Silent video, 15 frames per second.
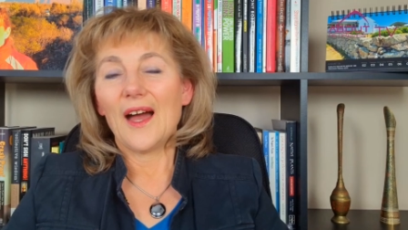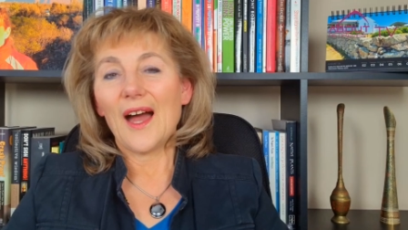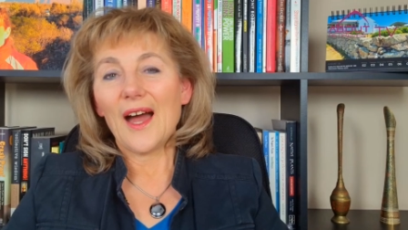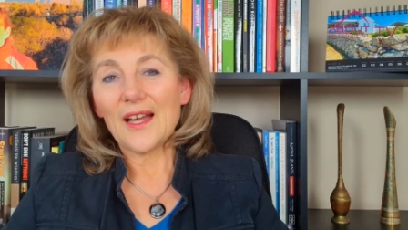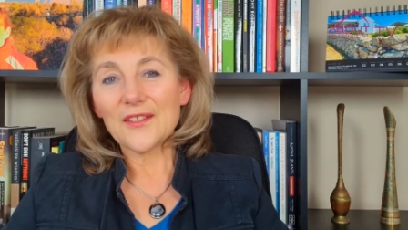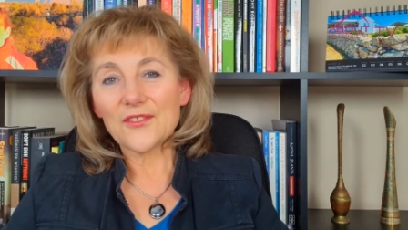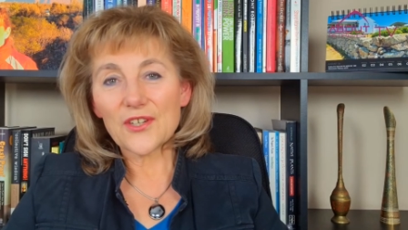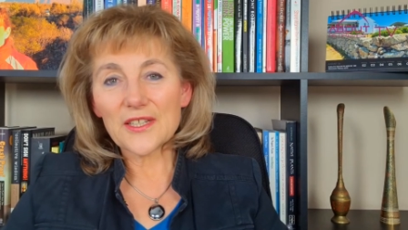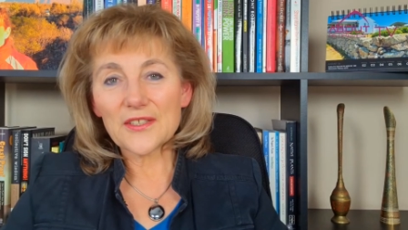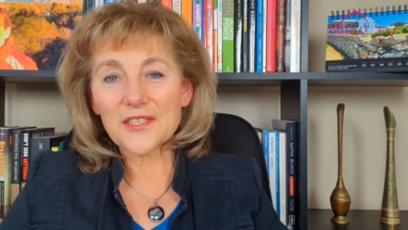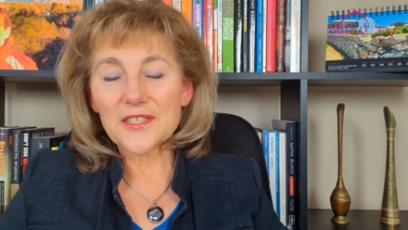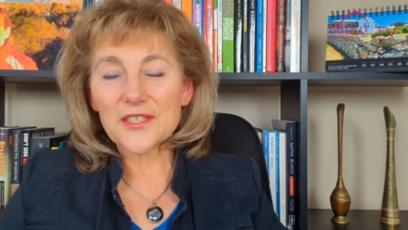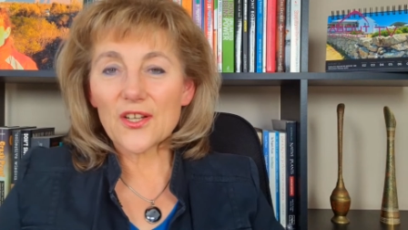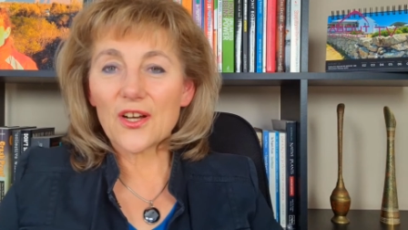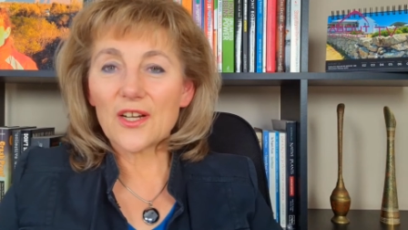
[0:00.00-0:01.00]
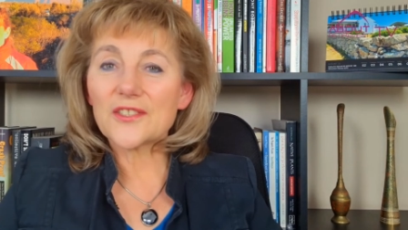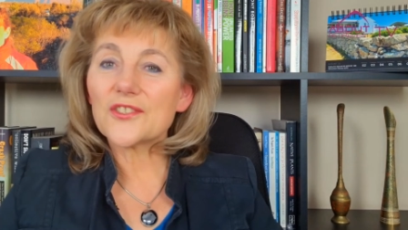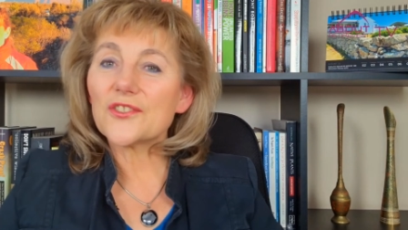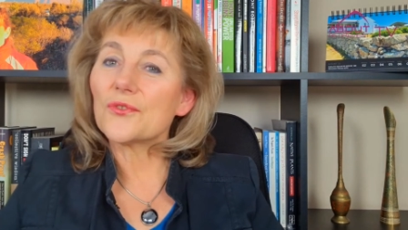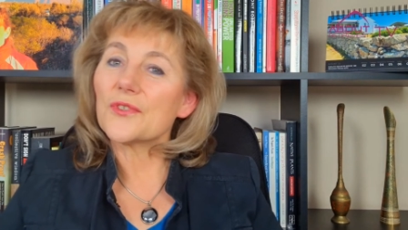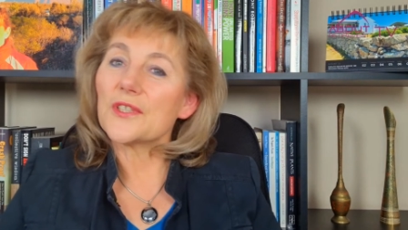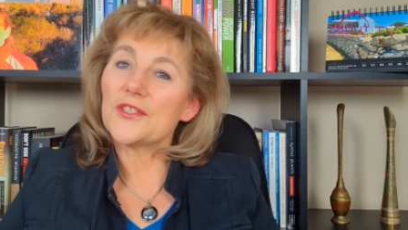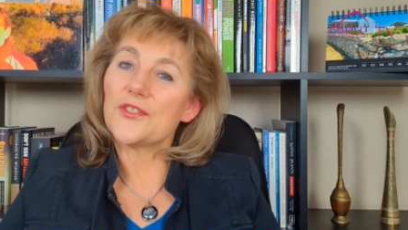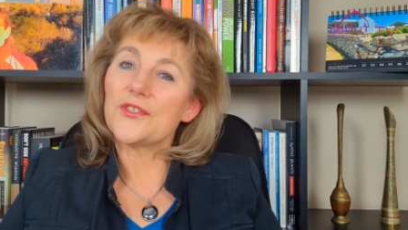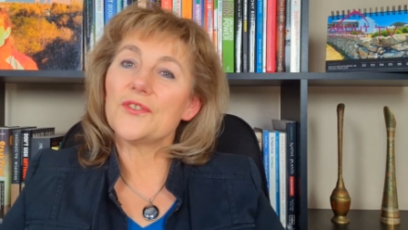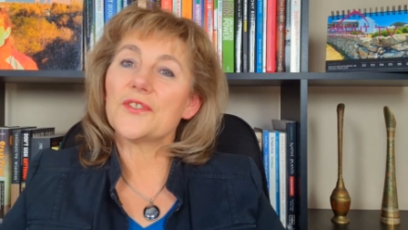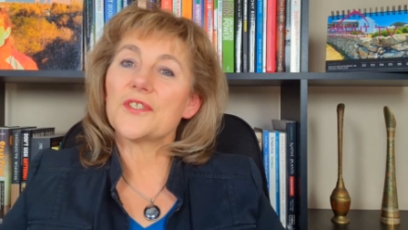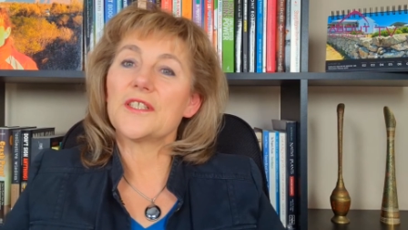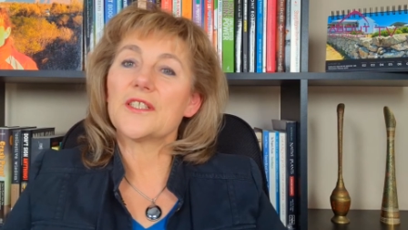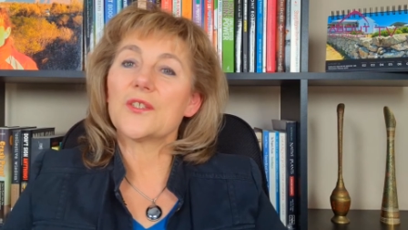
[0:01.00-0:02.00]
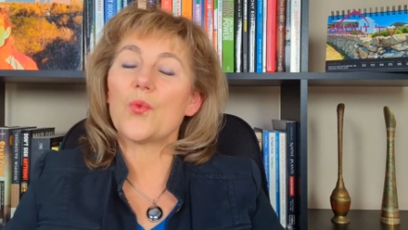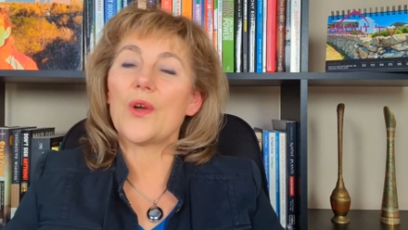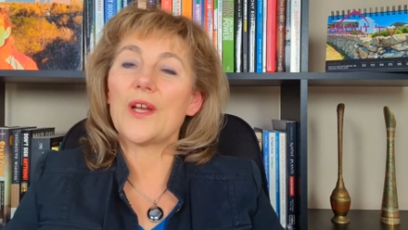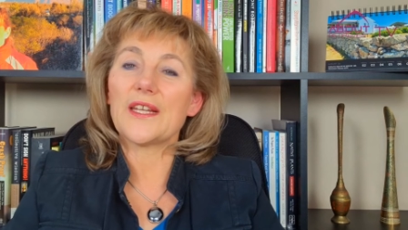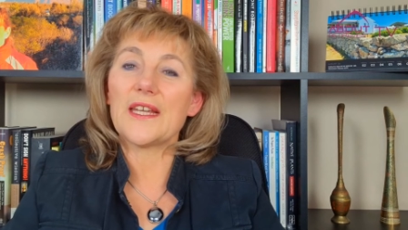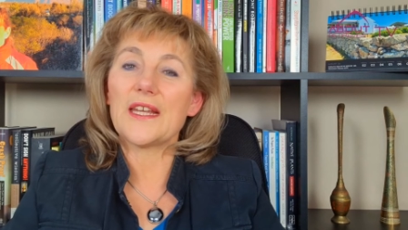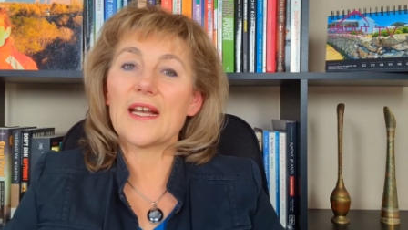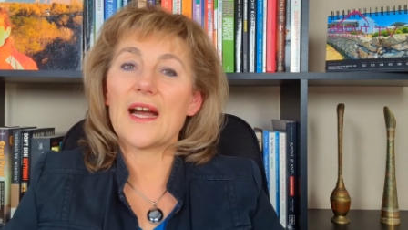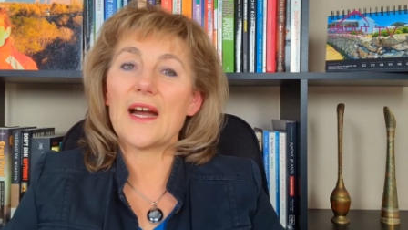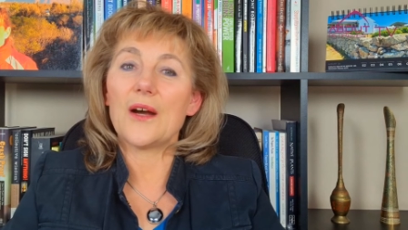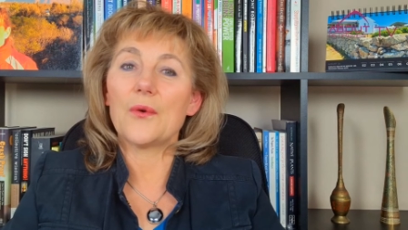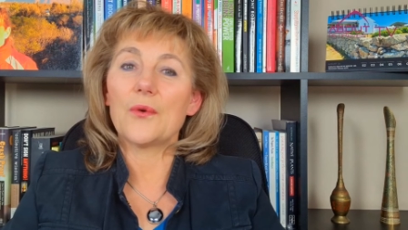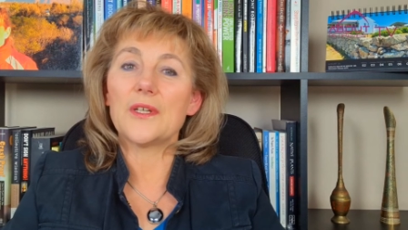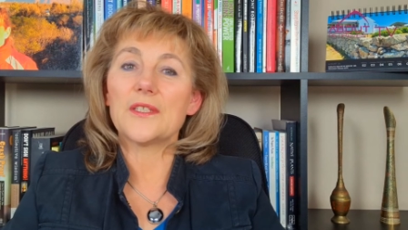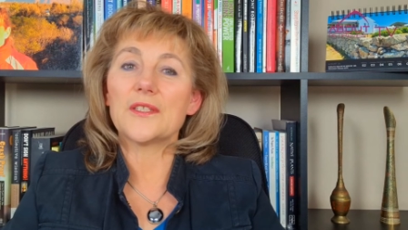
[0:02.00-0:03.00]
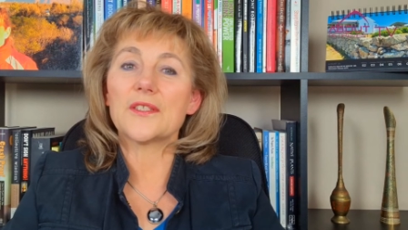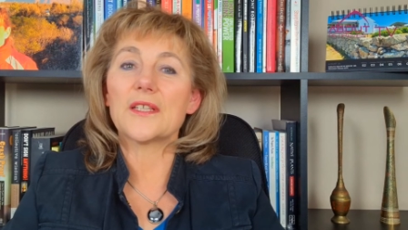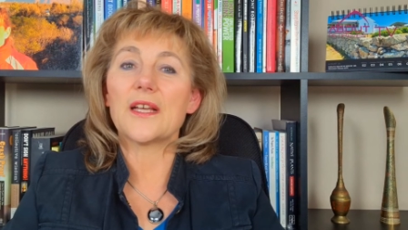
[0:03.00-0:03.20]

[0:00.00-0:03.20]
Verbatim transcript: Adrian decides to reduce his working hours